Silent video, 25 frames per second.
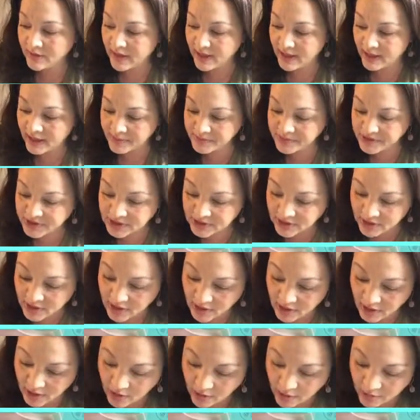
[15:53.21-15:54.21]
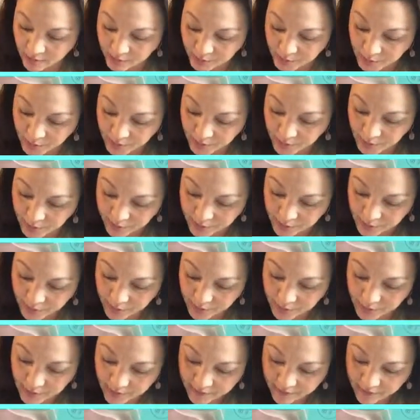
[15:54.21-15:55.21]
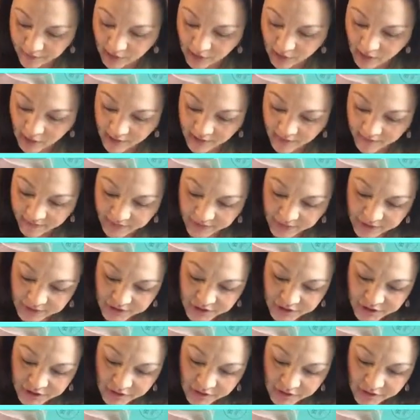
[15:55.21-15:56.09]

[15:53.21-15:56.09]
and I'm just going to go boop, boop, boop over all of those.